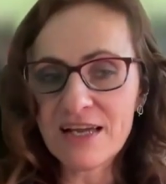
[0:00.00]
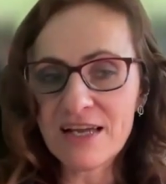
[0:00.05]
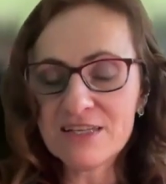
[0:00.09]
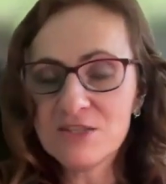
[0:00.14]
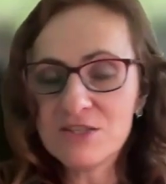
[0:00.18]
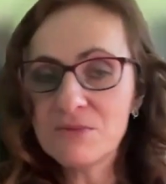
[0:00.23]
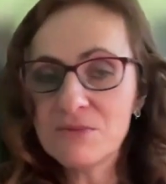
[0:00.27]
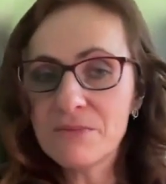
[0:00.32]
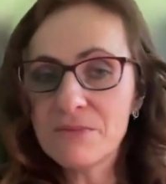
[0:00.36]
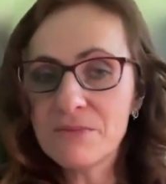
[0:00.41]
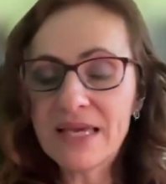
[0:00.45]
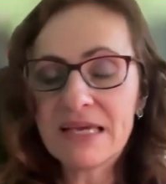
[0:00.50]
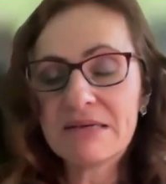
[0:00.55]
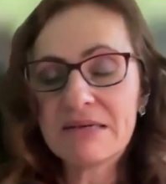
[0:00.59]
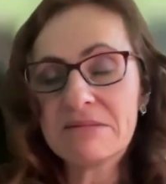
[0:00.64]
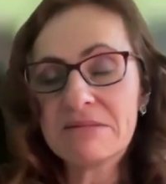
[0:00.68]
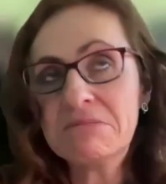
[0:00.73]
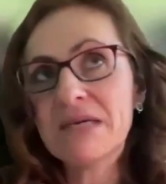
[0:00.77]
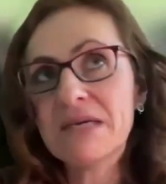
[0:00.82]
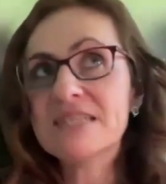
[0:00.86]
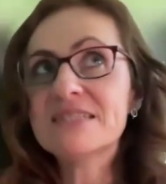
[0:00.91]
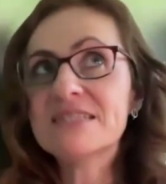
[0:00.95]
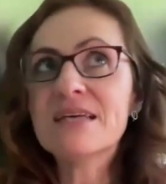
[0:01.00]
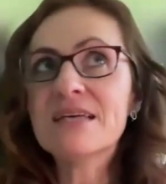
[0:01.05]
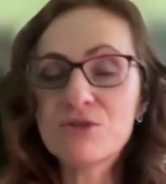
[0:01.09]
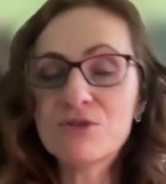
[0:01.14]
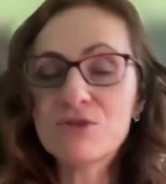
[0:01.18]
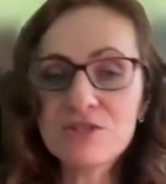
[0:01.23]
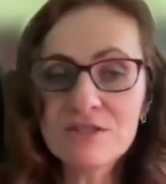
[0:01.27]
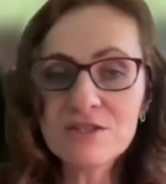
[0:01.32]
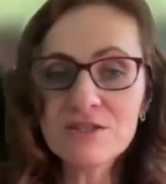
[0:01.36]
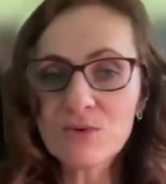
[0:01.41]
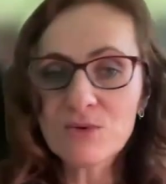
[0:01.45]
and you make
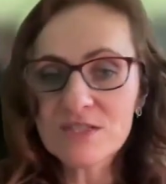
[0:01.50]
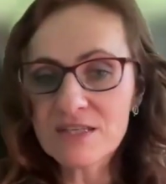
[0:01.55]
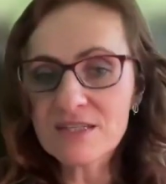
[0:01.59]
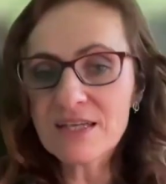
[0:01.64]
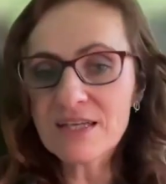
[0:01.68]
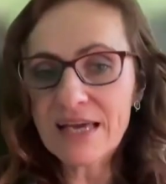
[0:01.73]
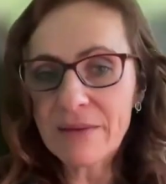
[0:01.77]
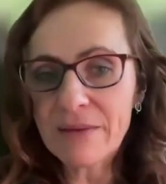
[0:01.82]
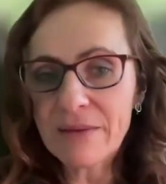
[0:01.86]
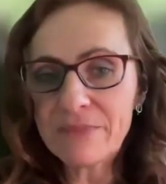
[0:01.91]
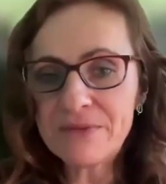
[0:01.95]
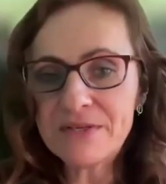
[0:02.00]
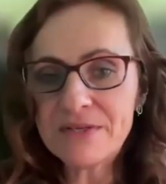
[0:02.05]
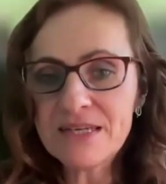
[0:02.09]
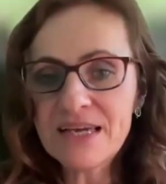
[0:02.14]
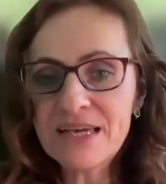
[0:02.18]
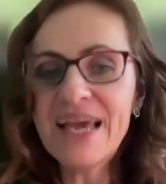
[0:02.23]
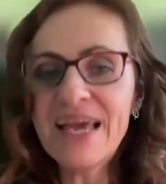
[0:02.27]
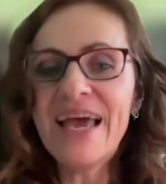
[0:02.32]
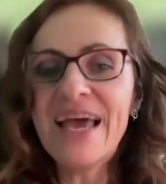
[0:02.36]
assumptions, what's going to happen.